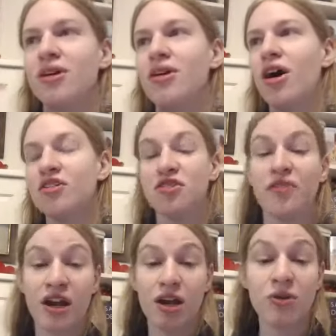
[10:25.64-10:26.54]
also, if
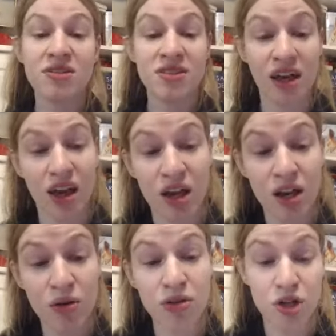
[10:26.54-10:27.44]
anyone's telling
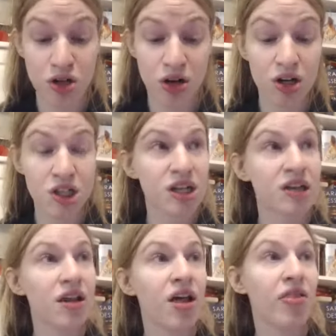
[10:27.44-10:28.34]
you they're
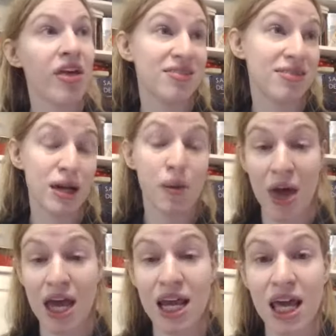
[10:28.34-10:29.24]
charging less than a
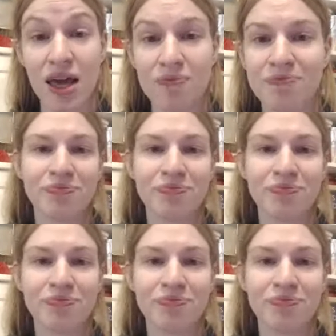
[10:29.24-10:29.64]
penny,